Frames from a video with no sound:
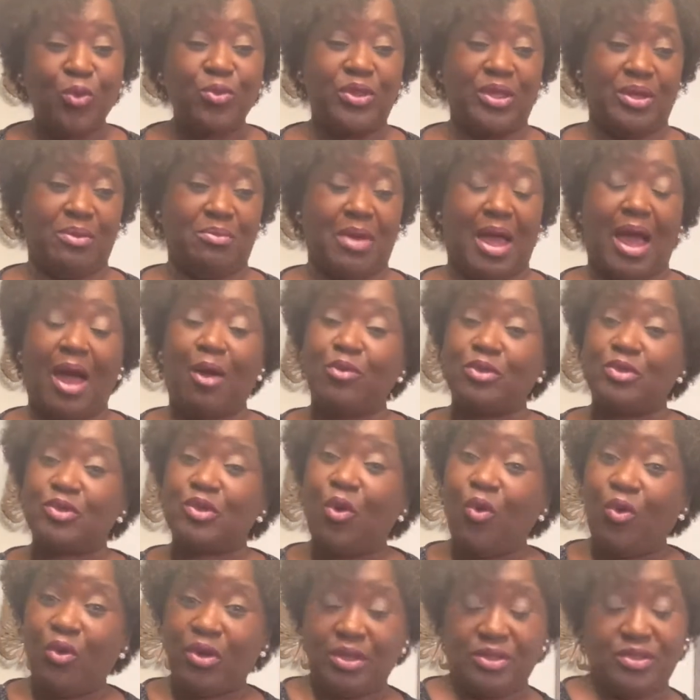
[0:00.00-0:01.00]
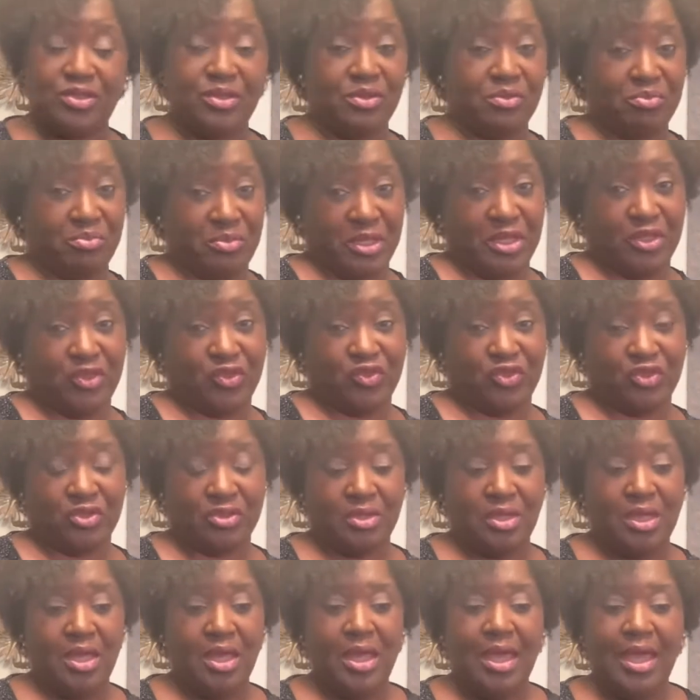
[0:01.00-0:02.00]
them I was going to the beach.
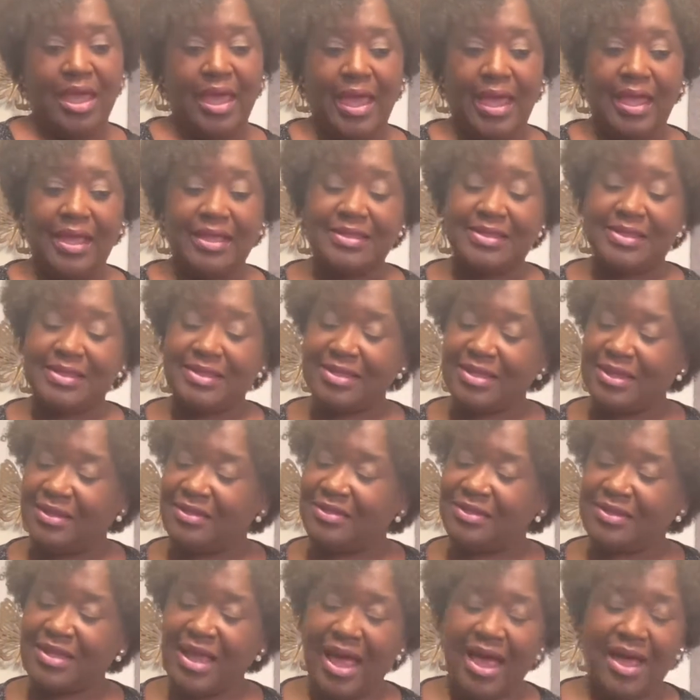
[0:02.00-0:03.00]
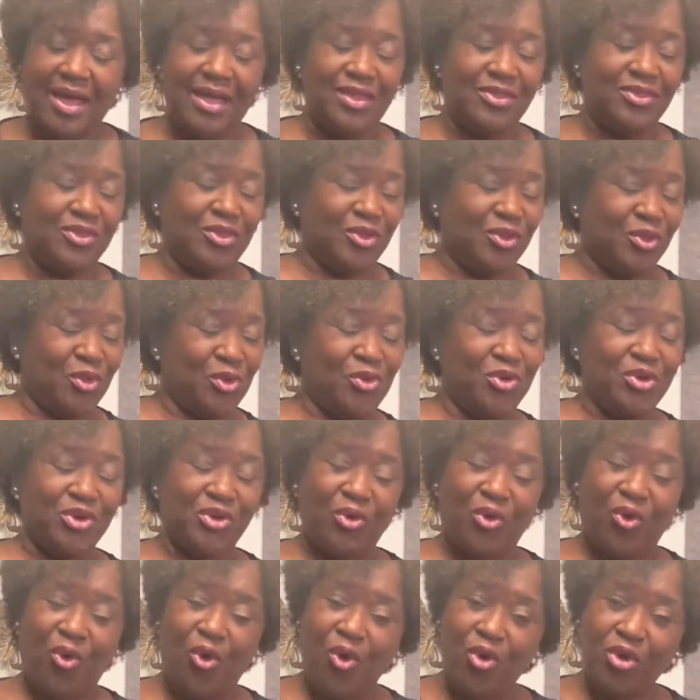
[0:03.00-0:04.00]
And since the
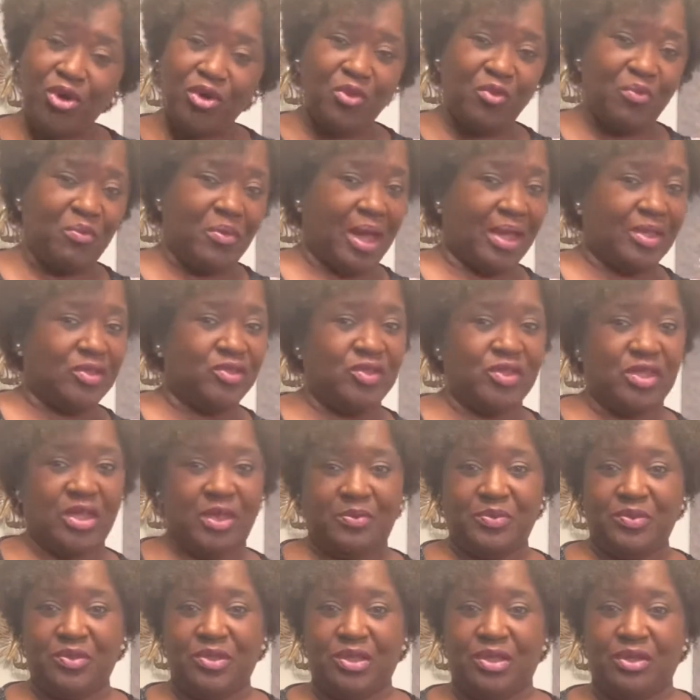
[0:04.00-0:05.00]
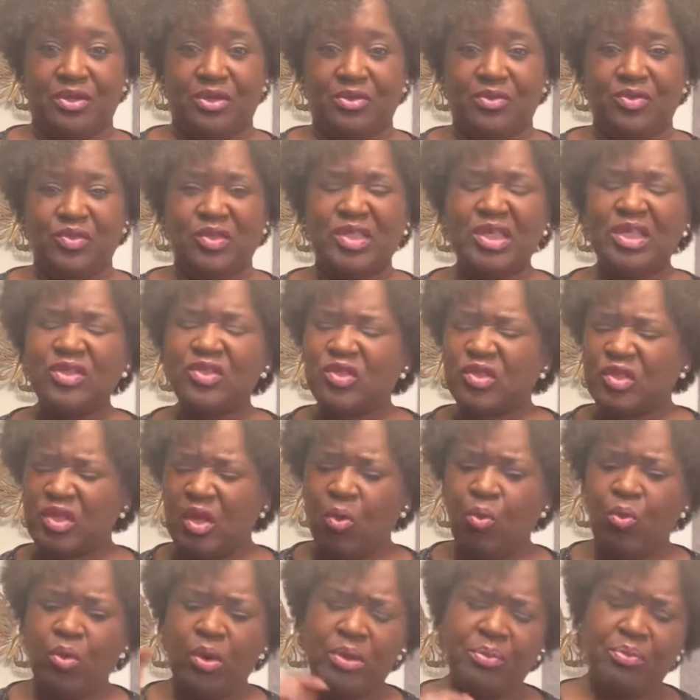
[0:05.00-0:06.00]
Lord ordered my steps there, since
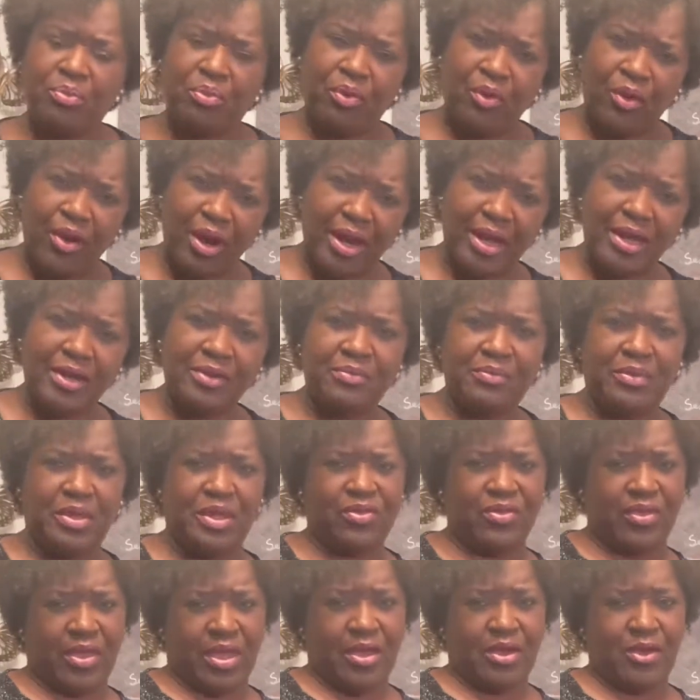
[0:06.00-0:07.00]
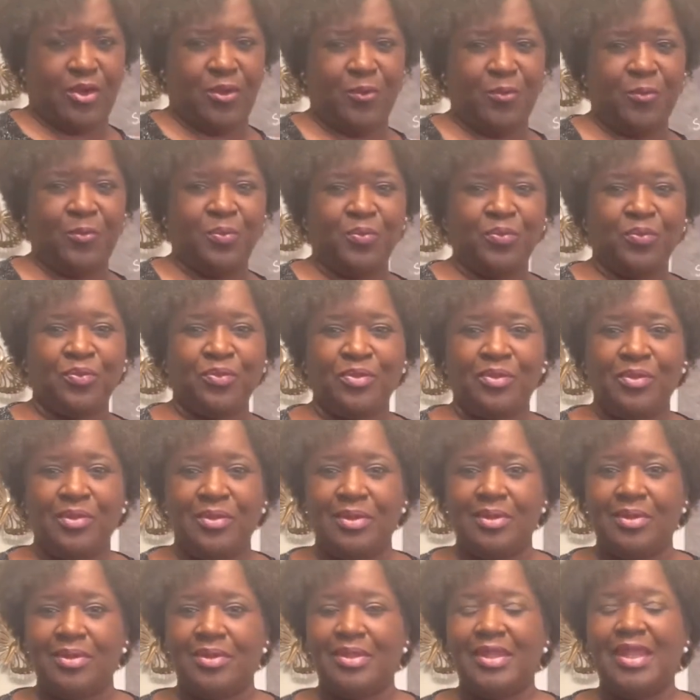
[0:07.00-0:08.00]
someone prayed me there,
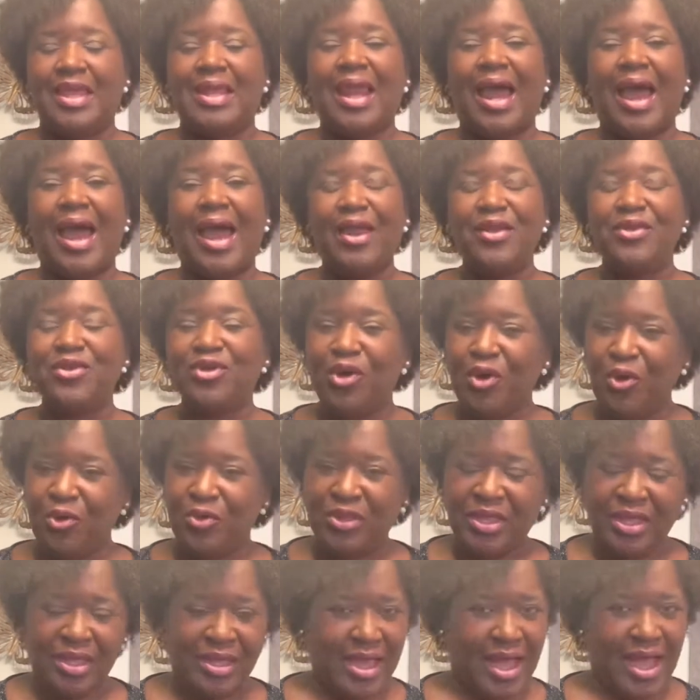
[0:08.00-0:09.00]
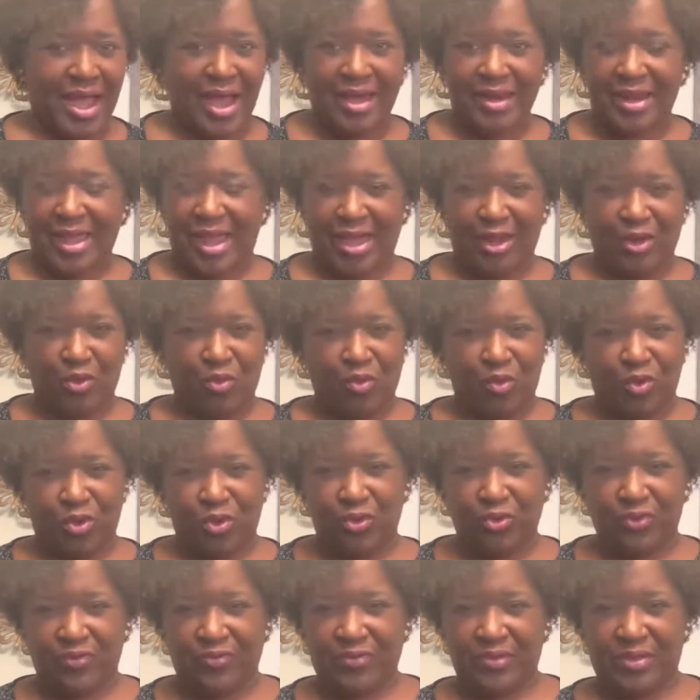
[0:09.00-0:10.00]
that I know that God had a
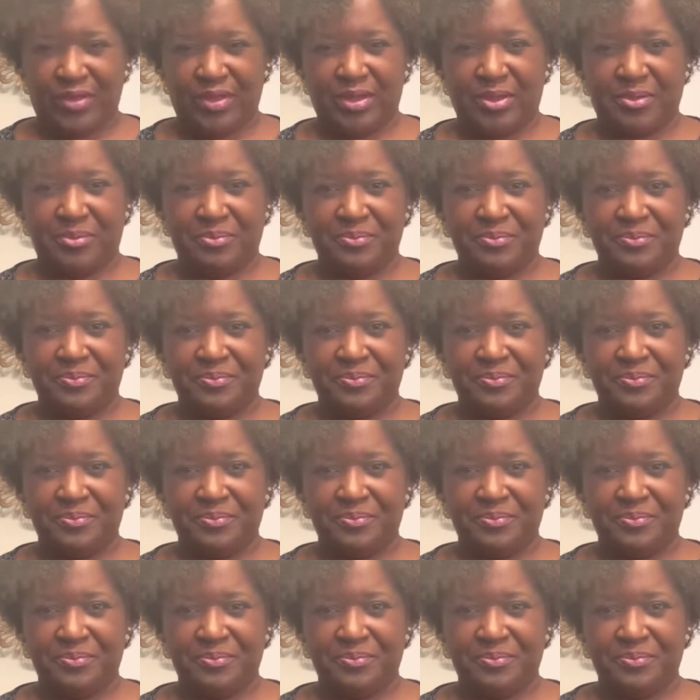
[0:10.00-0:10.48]
word for them.